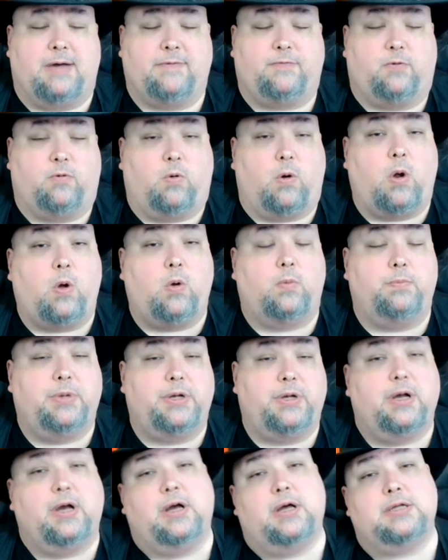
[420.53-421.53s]
I've grown
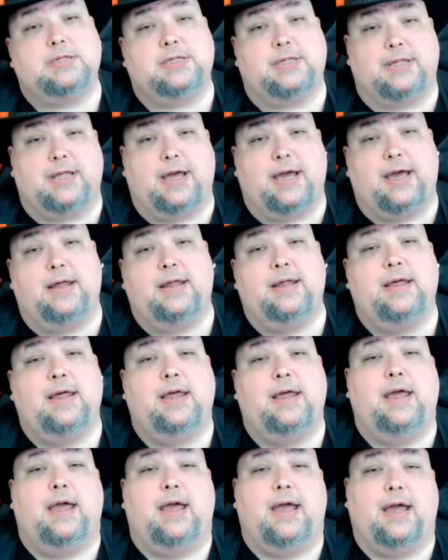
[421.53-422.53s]
because of that.
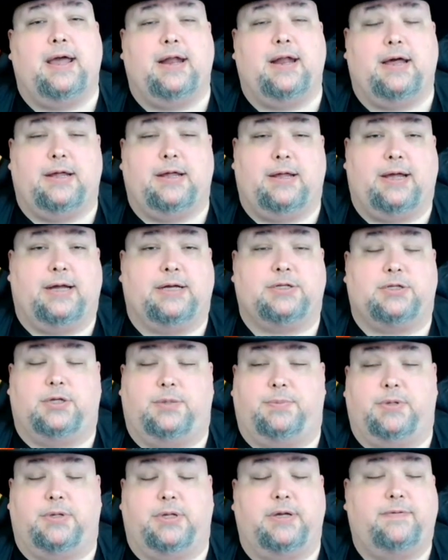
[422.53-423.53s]
And I actually
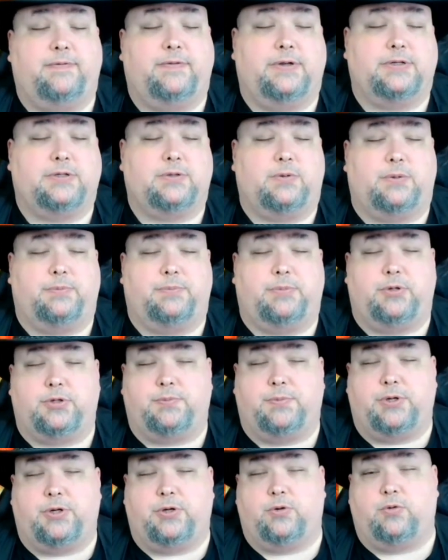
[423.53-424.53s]
believe that it's going to
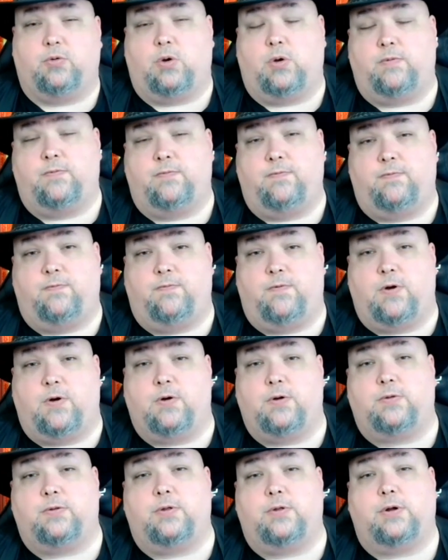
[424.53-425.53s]
push me to grow
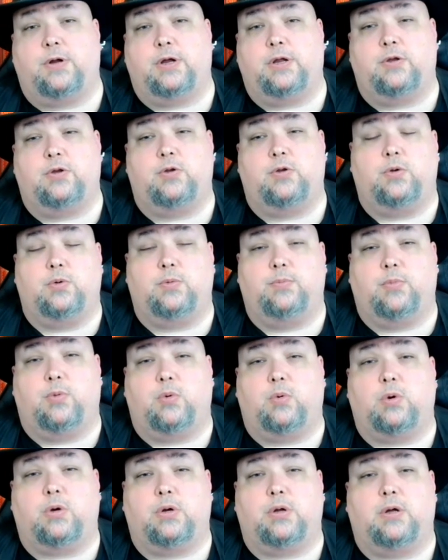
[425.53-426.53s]
further and do
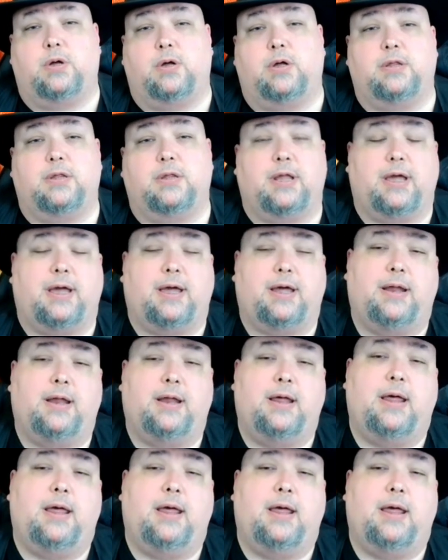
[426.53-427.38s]
more on that.